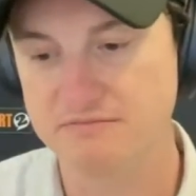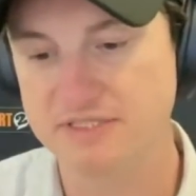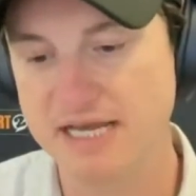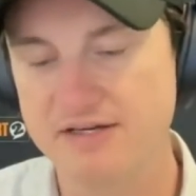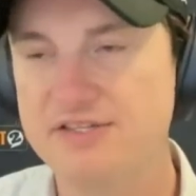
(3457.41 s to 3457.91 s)

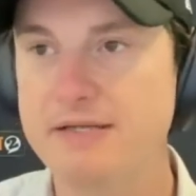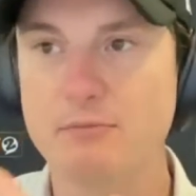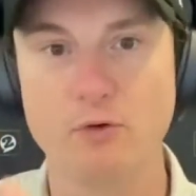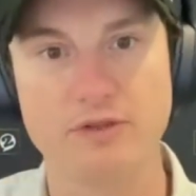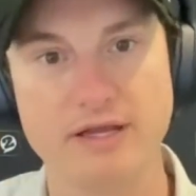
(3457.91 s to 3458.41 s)
county team
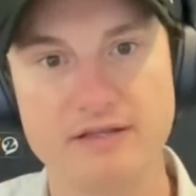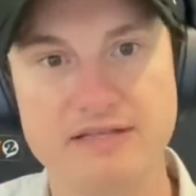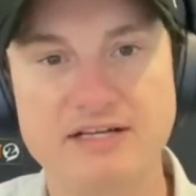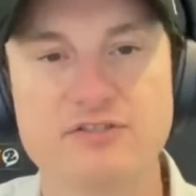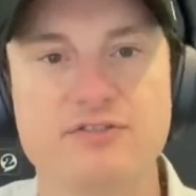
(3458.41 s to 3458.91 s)
or their
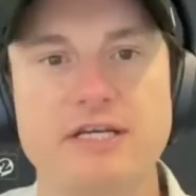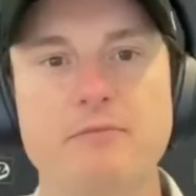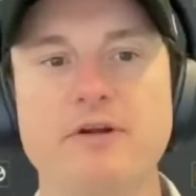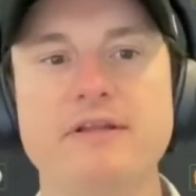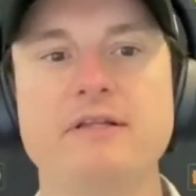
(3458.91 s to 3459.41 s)
national team or
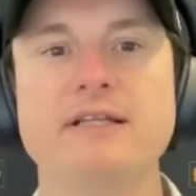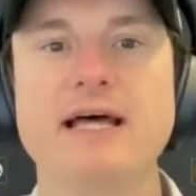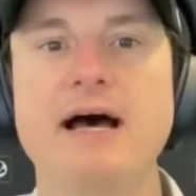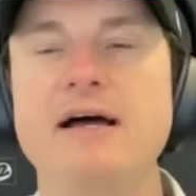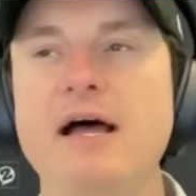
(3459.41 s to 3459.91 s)
anything like
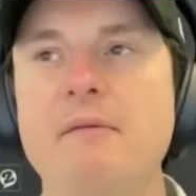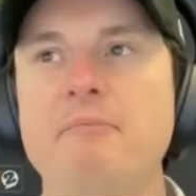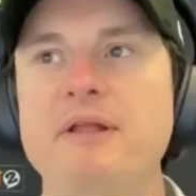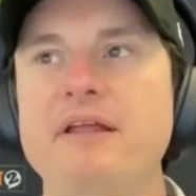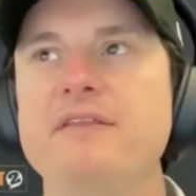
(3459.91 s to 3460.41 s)
that, but